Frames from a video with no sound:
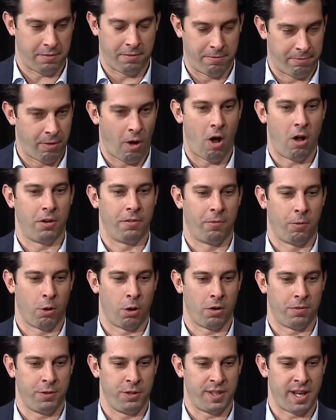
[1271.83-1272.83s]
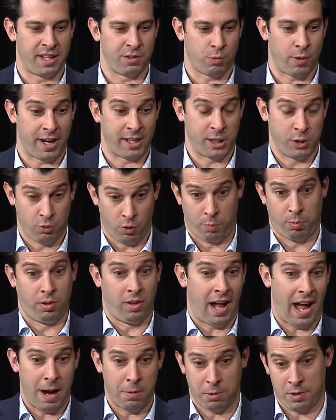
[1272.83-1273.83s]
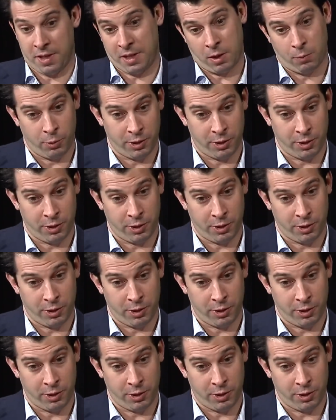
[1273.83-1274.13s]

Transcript: fallen for it a few times where I actually reply with a